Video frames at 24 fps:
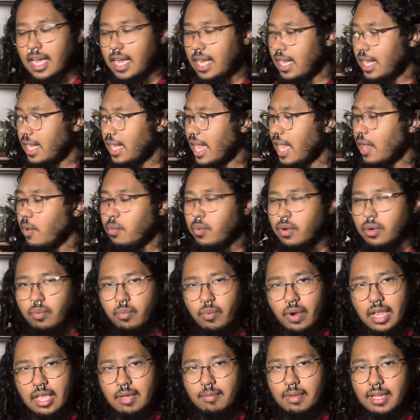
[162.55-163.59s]
I wouldn't
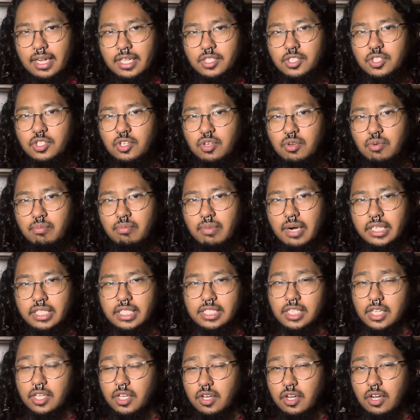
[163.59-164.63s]
recommend it too much
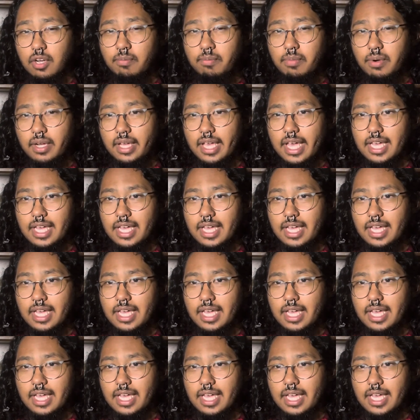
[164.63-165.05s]
as a cookbook,